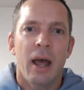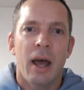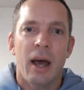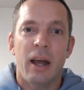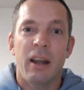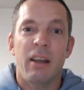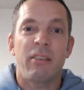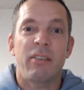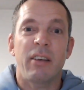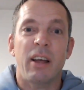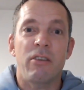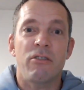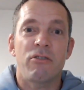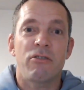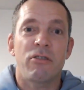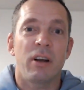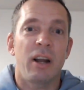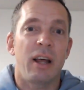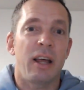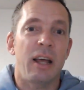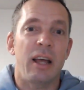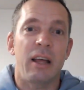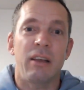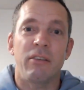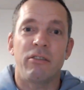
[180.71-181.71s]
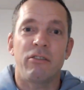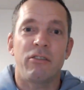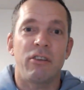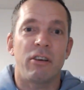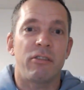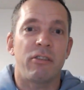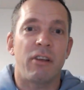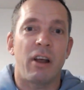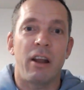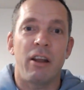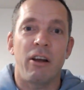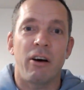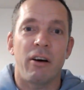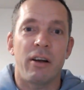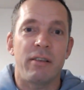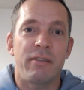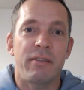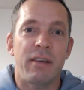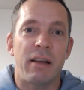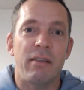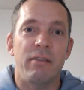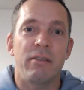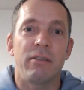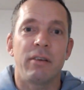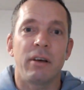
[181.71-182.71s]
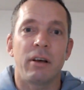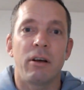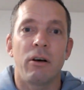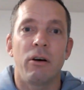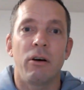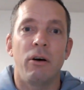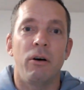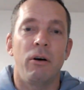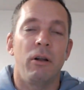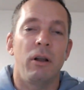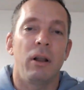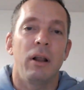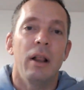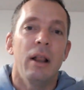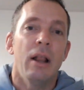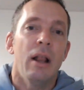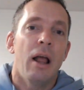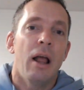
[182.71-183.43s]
And essentially, it's just an identical